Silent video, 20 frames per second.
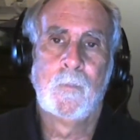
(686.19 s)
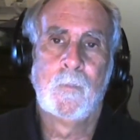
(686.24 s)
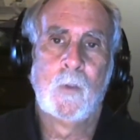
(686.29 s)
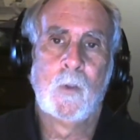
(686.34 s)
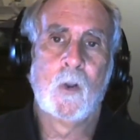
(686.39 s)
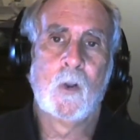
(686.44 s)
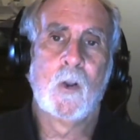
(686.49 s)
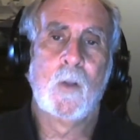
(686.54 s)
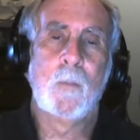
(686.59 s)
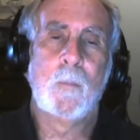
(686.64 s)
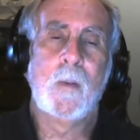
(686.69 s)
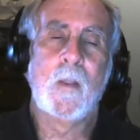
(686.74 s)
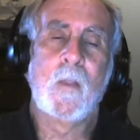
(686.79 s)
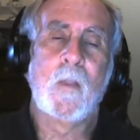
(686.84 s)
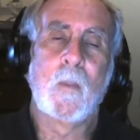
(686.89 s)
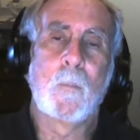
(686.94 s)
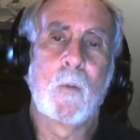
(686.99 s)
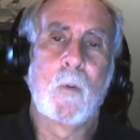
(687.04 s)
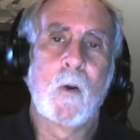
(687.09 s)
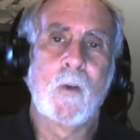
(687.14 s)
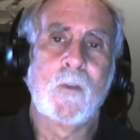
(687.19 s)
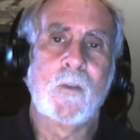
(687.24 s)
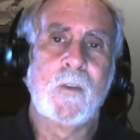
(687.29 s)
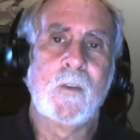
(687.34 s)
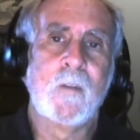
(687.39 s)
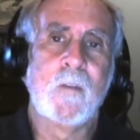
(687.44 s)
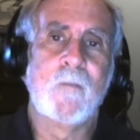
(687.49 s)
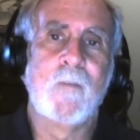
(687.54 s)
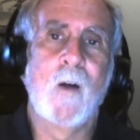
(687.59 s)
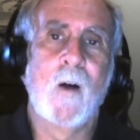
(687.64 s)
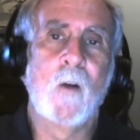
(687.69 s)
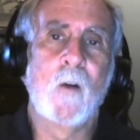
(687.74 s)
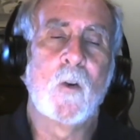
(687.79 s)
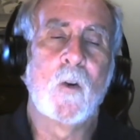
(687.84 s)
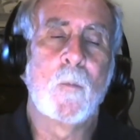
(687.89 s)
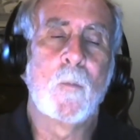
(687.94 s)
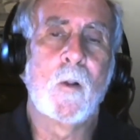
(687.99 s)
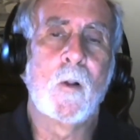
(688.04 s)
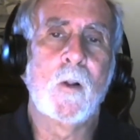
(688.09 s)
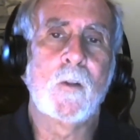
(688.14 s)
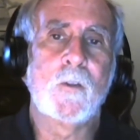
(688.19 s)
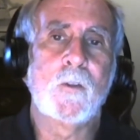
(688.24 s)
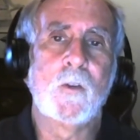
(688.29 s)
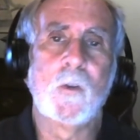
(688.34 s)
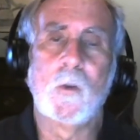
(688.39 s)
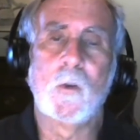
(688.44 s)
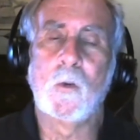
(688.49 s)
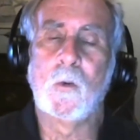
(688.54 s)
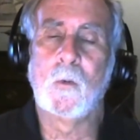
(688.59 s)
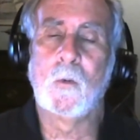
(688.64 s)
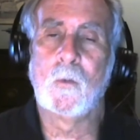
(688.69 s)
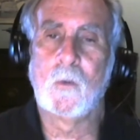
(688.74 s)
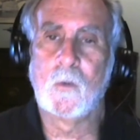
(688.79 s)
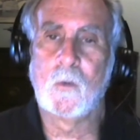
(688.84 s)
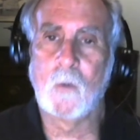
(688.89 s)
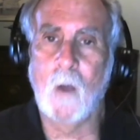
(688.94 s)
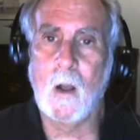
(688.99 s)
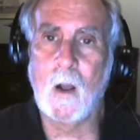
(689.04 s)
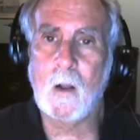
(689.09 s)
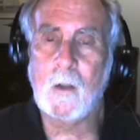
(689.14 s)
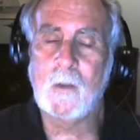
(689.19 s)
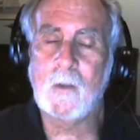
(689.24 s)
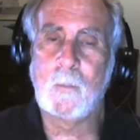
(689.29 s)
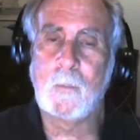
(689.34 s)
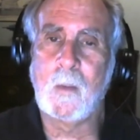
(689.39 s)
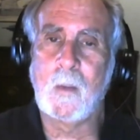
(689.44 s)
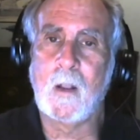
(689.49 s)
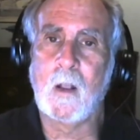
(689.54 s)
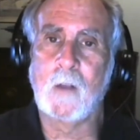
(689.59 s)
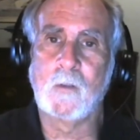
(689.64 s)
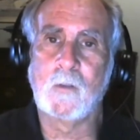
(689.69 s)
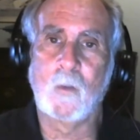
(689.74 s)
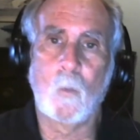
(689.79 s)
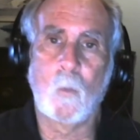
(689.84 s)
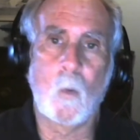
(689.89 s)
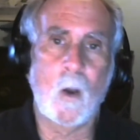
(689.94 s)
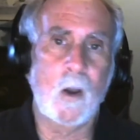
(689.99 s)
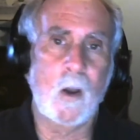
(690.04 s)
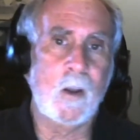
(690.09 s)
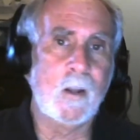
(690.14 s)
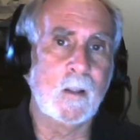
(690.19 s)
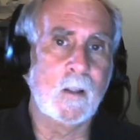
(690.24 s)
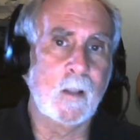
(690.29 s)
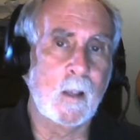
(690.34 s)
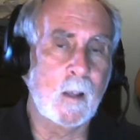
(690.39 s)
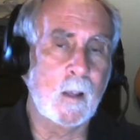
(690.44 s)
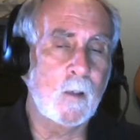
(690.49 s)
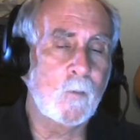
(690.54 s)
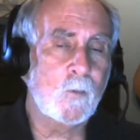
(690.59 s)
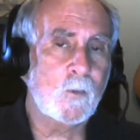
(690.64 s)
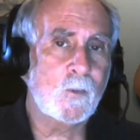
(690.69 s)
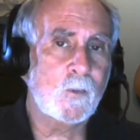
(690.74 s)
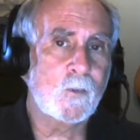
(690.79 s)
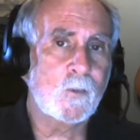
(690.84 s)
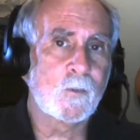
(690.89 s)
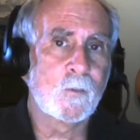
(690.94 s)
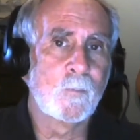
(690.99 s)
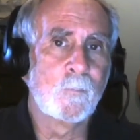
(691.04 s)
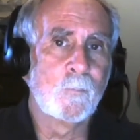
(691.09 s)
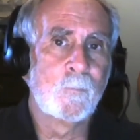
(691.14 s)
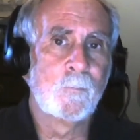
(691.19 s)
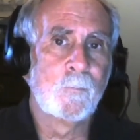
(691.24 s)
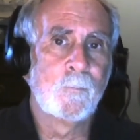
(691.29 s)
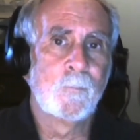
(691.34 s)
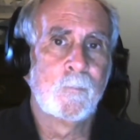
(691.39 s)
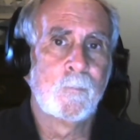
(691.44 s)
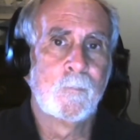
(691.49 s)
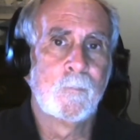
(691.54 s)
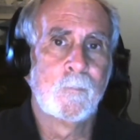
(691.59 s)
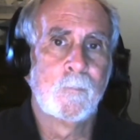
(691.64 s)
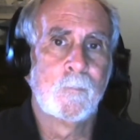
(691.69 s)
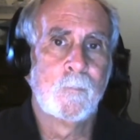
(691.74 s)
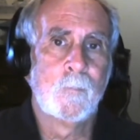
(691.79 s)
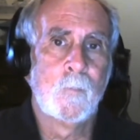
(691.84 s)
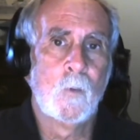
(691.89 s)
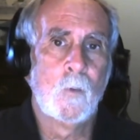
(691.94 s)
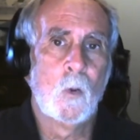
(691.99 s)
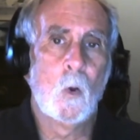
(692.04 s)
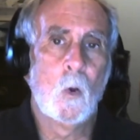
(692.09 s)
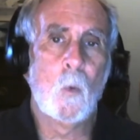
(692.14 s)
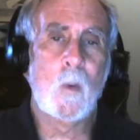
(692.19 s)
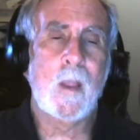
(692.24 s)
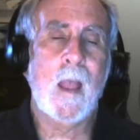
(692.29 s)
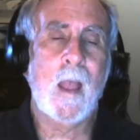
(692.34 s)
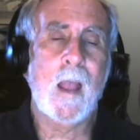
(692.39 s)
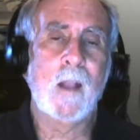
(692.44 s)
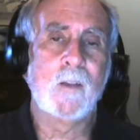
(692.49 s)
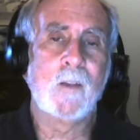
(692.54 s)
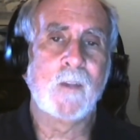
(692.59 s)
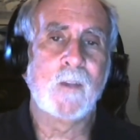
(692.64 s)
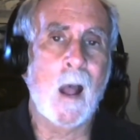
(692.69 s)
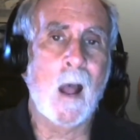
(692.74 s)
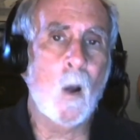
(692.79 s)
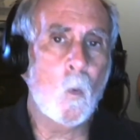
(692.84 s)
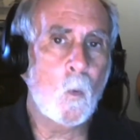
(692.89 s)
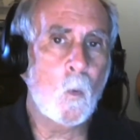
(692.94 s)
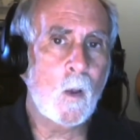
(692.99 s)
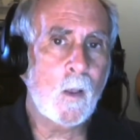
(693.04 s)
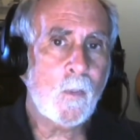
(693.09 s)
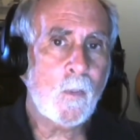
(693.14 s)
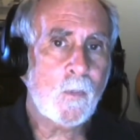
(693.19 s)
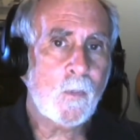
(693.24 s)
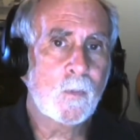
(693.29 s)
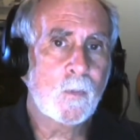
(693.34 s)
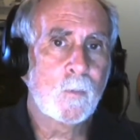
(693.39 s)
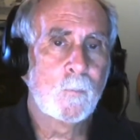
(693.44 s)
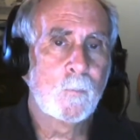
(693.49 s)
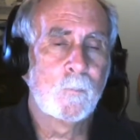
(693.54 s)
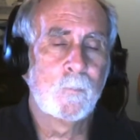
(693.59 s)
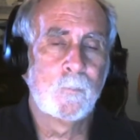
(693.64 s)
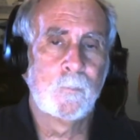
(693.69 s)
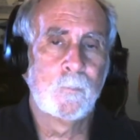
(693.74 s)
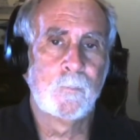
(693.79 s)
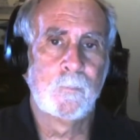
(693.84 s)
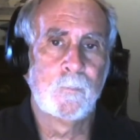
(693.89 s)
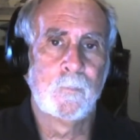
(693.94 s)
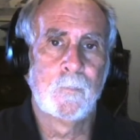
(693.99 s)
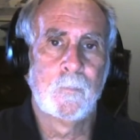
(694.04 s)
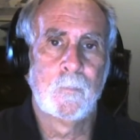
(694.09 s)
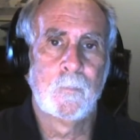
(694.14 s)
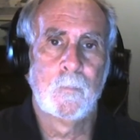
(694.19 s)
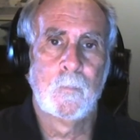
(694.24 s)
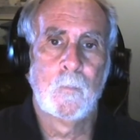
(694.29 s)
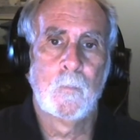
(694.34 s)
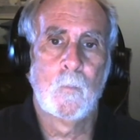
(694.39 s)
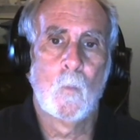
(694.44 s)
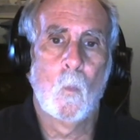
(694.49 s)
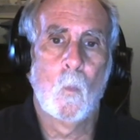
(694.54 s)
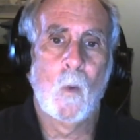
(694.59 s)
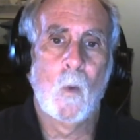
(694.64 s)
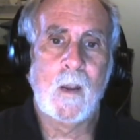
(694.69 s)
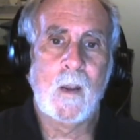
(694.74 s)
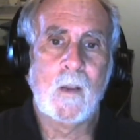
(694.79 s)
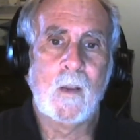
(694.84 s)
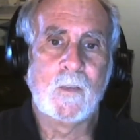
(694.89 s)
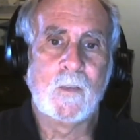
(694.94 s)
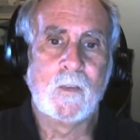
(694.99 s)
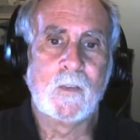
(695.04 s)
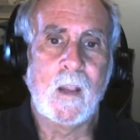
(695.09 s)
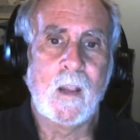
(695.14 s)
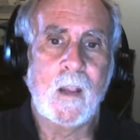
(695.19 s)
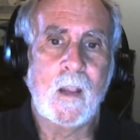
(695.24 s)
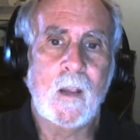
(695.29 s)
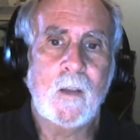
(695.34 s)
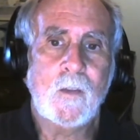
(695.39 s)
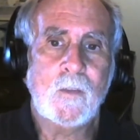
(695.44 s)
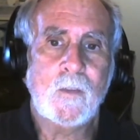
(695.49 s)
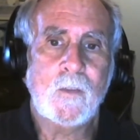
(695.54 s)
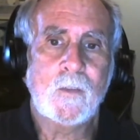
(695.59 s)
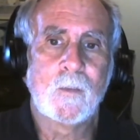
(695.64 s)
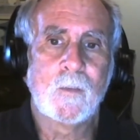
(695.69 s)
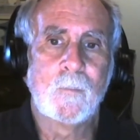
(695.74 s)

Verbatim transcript: There could be the person vulnerable to drugs because of where he lives, who he hangs out with, what he sees.